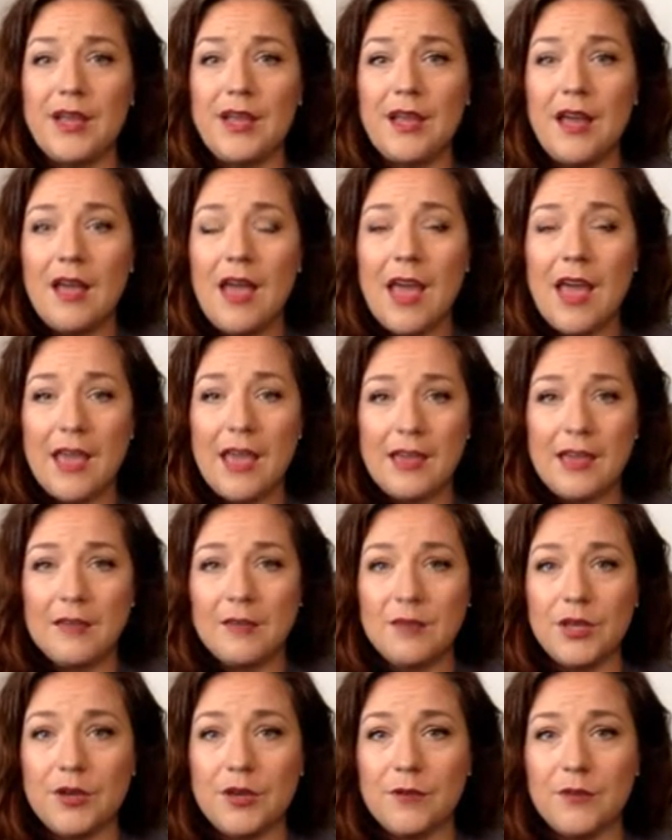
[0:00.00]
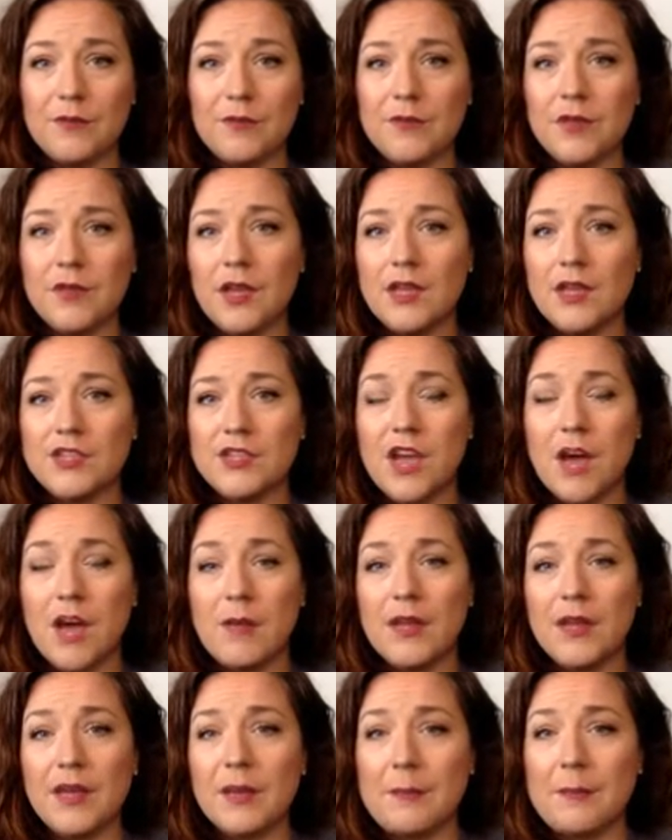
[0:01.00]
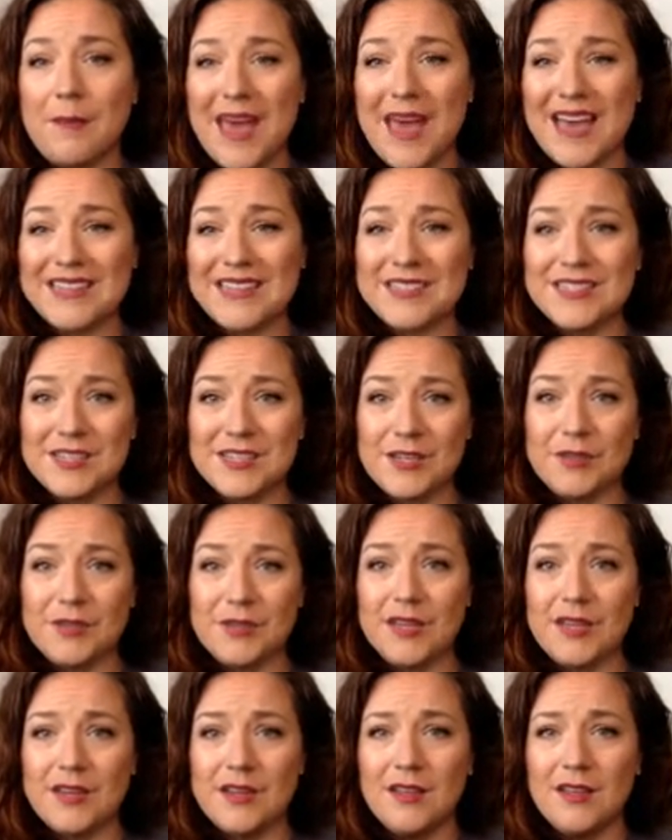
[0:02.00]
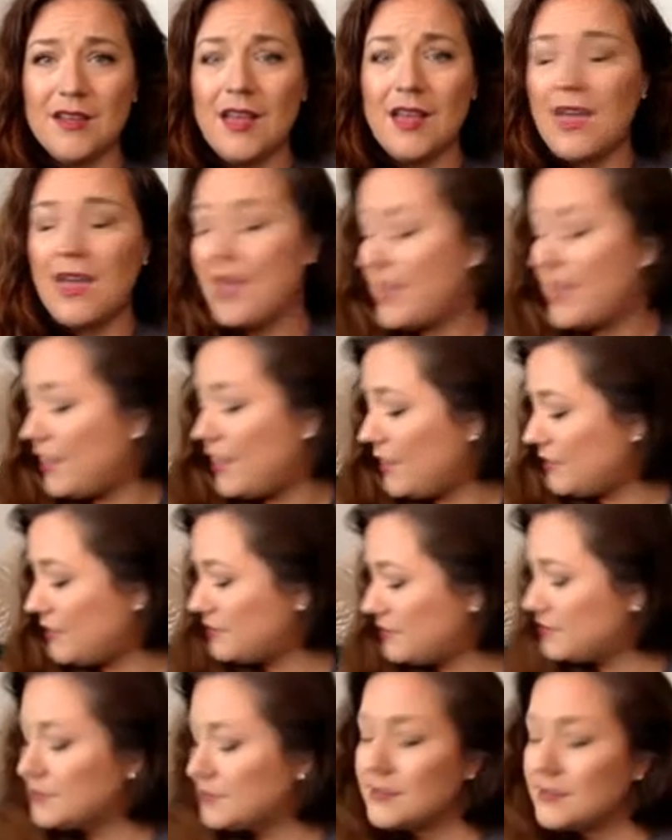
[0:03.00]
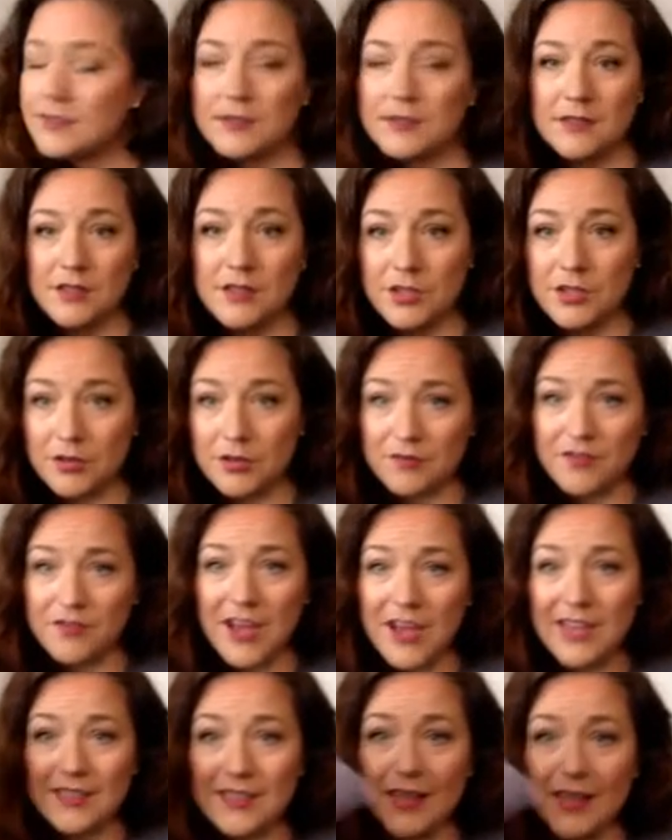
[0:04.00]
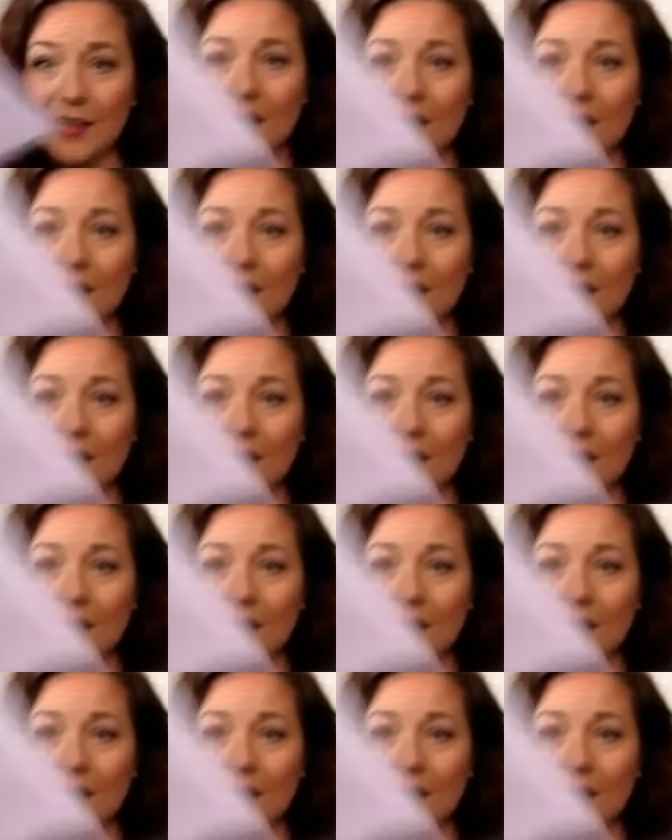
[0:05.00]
AMU, atomic mass unit. And you can find that on